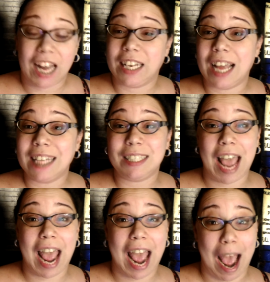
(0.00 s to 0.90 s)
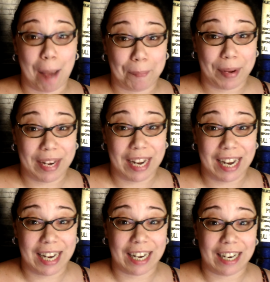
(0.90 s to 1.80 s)
a lot's
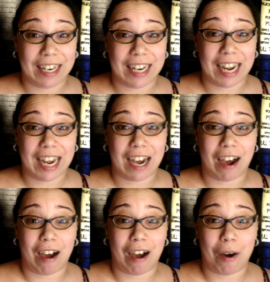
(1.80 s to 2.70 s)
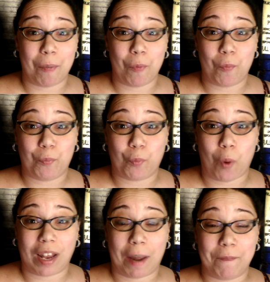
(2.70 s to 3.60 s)
happening um,
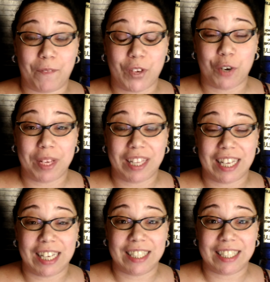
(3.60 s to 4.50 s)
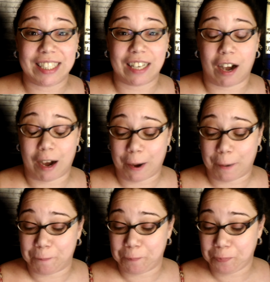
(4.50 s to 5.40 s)
while I'm filming this.
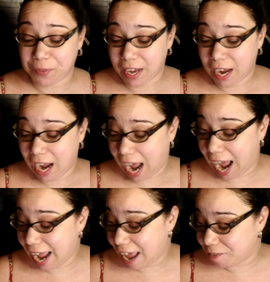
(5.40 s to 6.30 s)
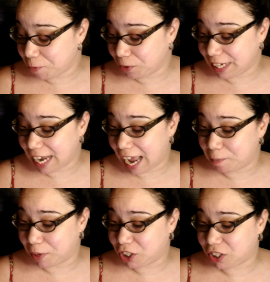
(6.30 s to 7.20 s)
Um, I haven't really
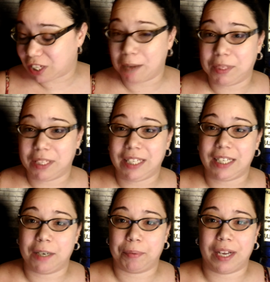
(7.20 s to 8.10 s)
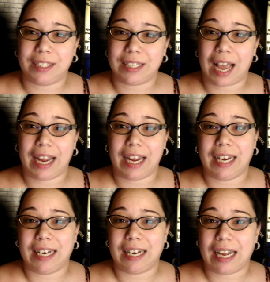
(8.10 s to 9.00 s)
had much time to decompress.
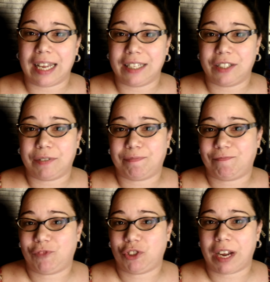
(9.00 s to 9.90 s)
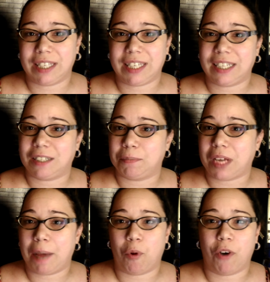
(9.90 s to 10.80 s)
I, I, I try to take some
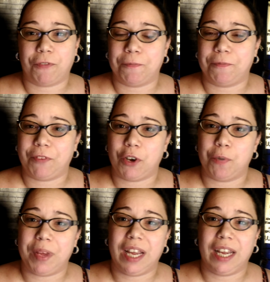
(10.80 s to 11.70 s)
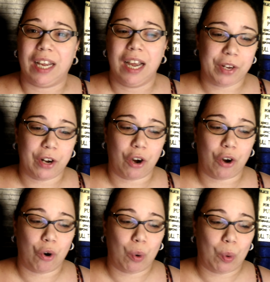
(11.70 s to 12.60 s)
time off from filming, you
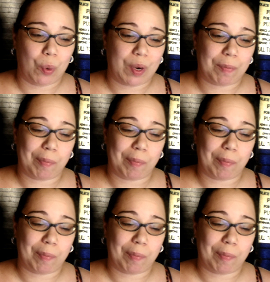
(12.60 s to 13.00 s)
know,